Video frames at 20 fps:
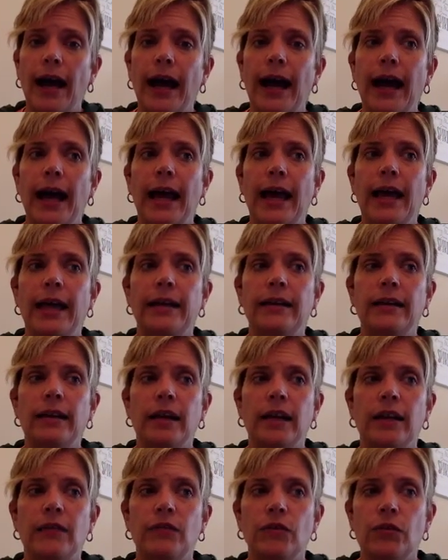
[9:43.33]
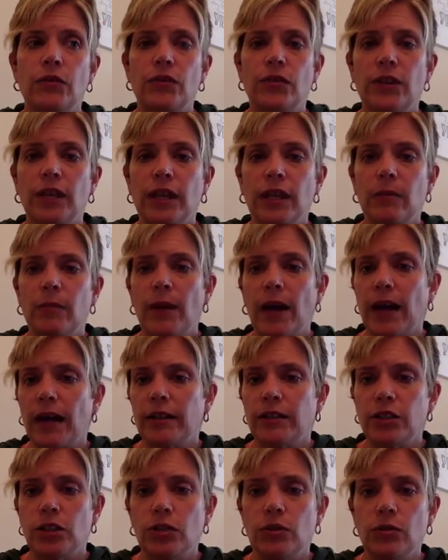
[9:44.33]
And if you think
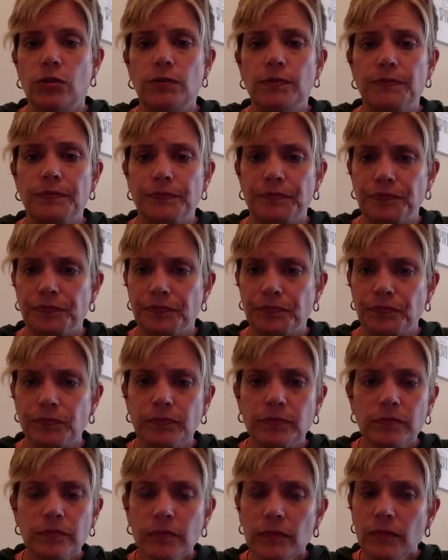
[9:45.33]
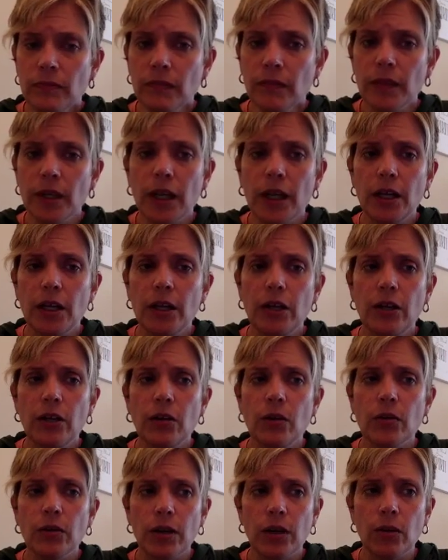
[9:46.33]
back to
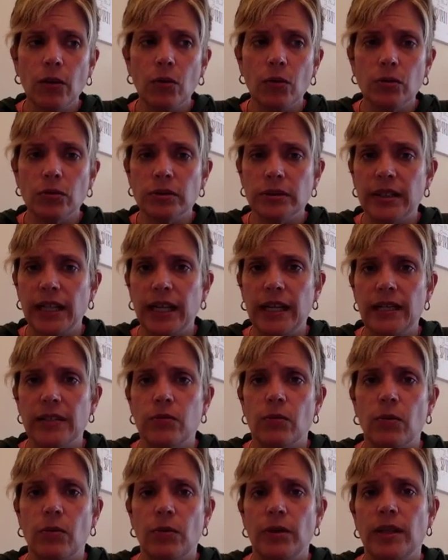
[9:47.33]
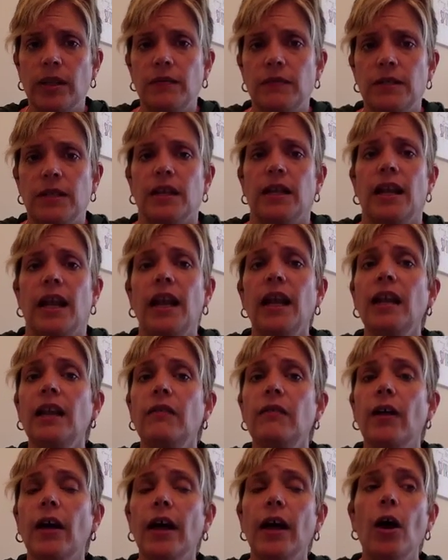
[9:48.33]
the old days where we lived in a
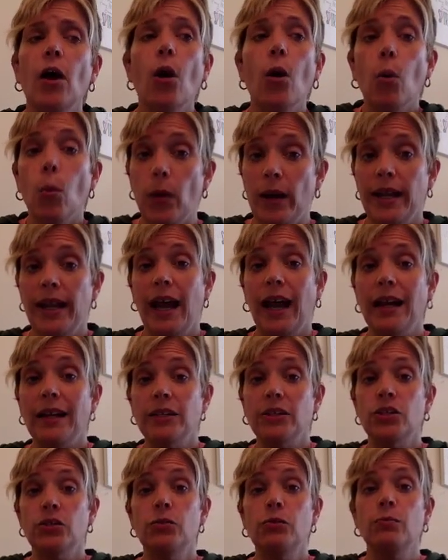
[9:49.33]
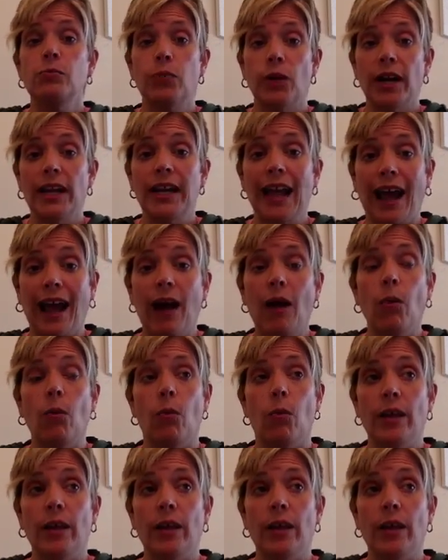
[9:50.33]
cave, we had to break out.